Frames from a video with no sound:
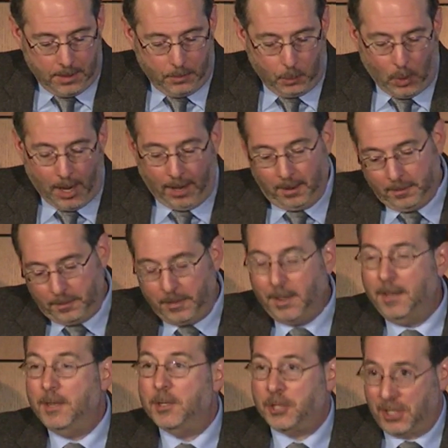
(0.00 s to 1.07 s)
Well,
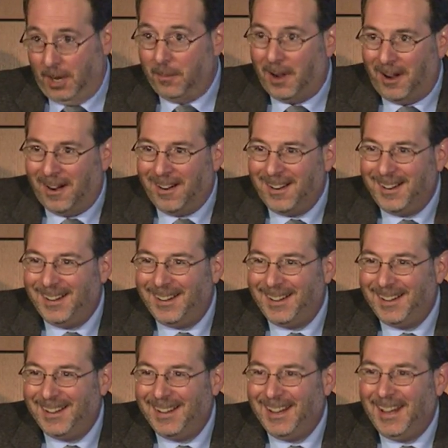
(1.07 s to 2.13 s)
some are.
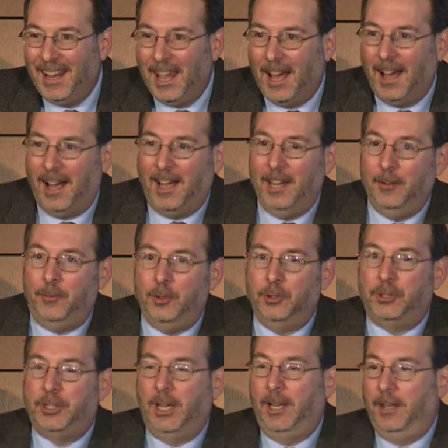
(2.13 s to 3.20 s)
If you're
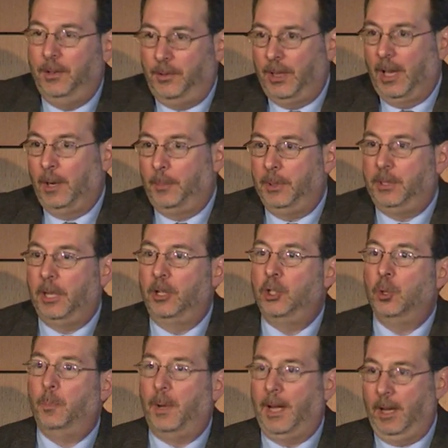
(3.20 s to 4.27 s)
saying, is that a
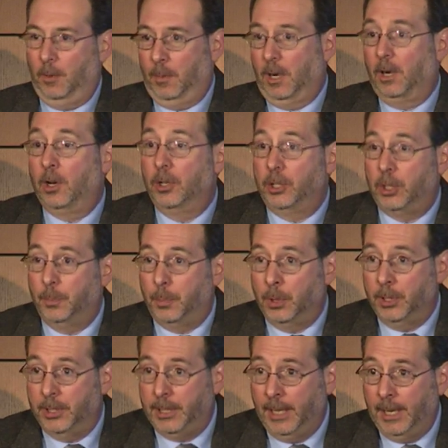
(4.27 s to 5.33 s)
potential biomarker to
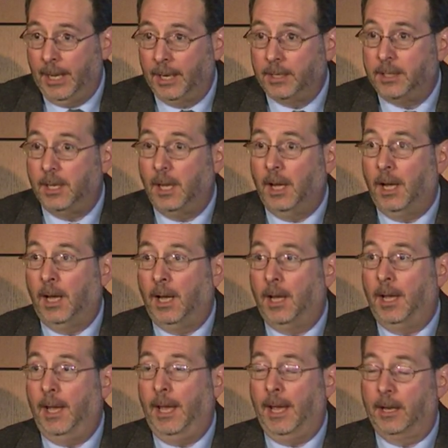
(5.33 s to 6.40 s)
predict,
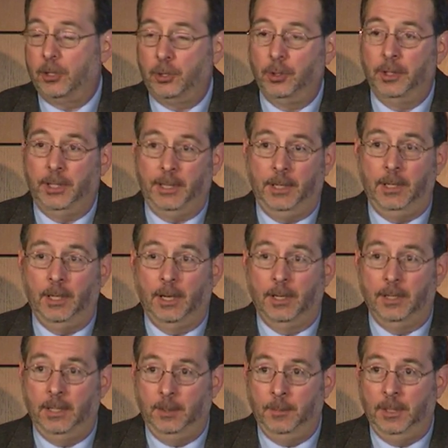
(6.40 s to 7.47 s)
actually
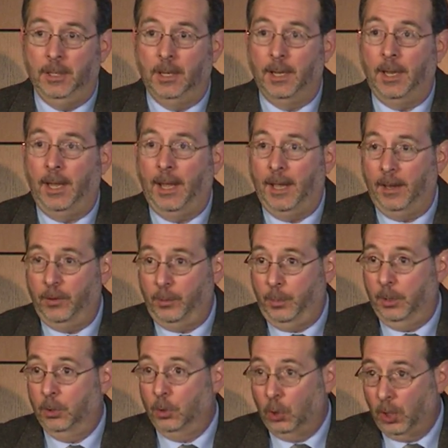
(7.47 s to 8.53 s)
anemia has
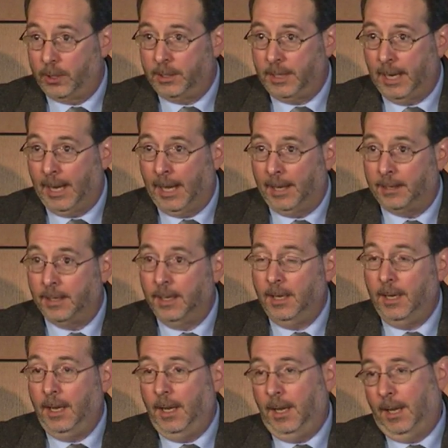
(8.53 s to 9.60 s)
been looked at
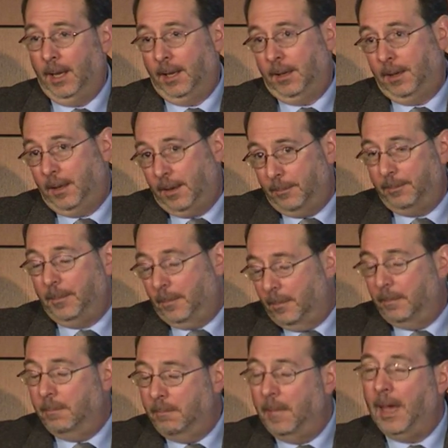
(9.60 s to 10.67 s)
and
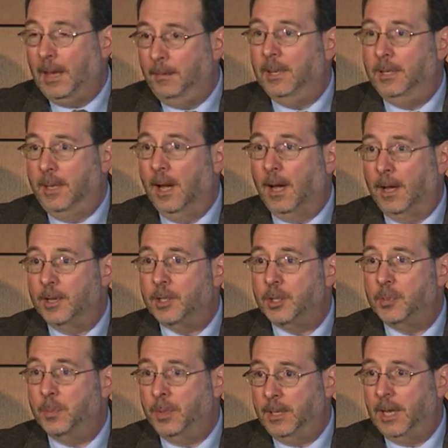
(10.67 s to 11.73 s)
maybe
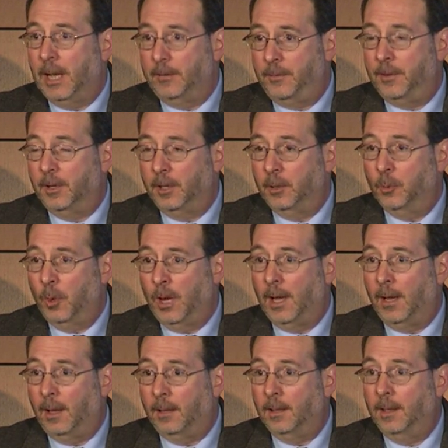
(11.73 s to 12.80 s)
does, but not very
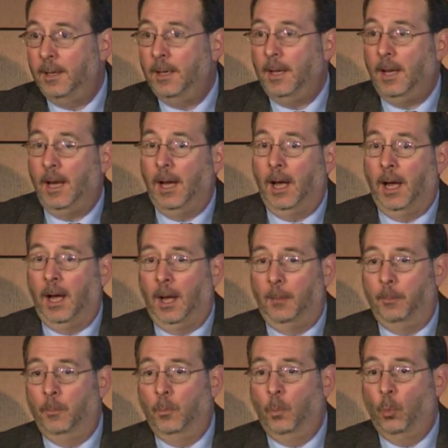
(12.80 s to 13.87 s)
well.
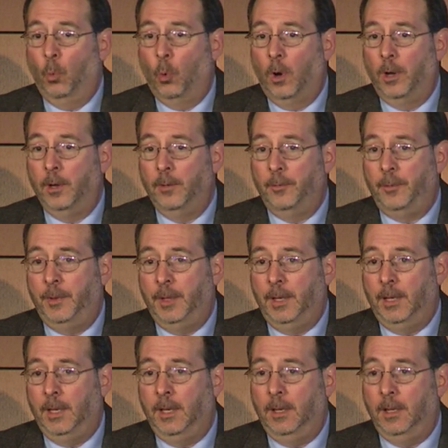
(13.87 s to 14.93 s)
One of
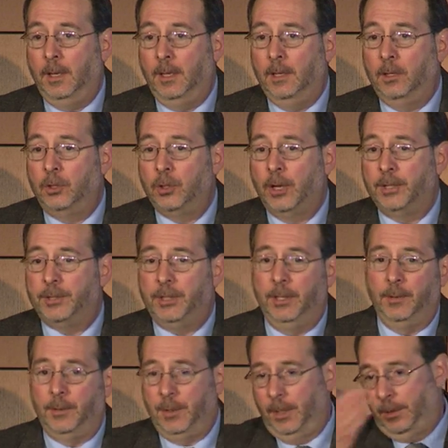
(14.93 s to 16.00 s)
the
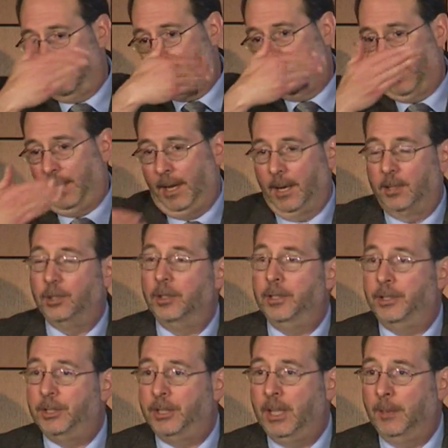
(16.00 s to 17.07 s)
interesting things, and I
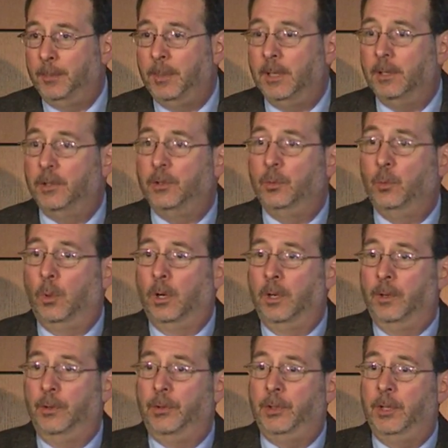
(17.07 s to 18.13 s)
actually skipped this,
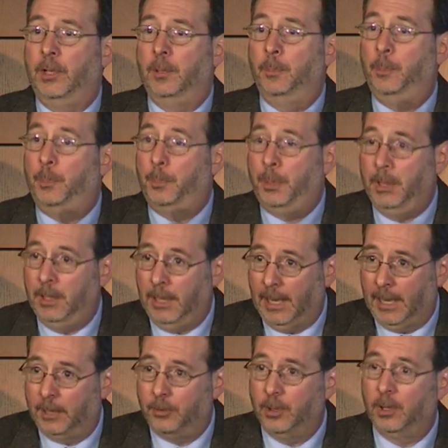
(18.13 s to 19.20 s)
was in
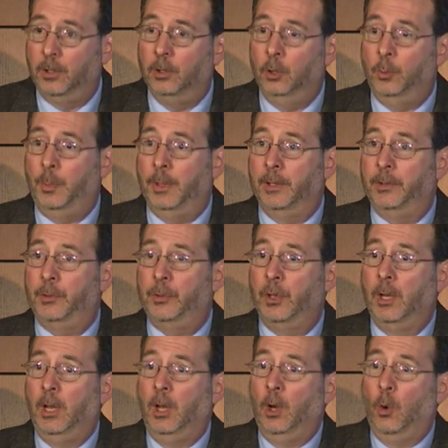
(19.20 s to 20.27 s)
pediatric lupus,
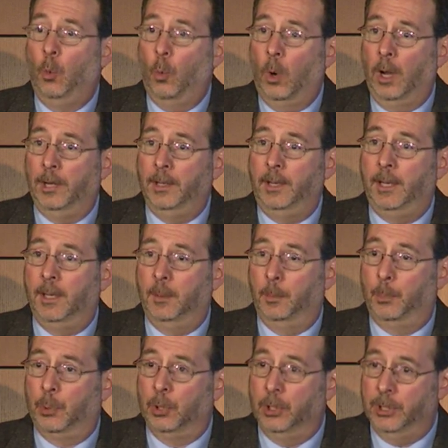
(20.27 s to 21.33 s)
one
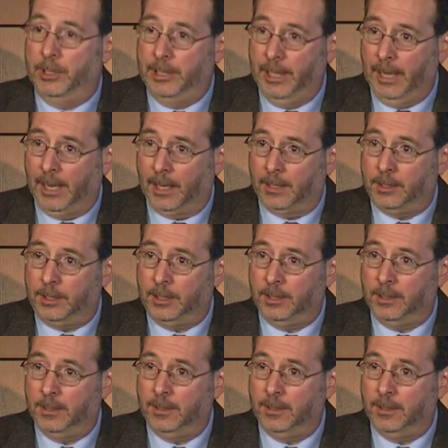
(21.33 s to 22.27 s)
can predict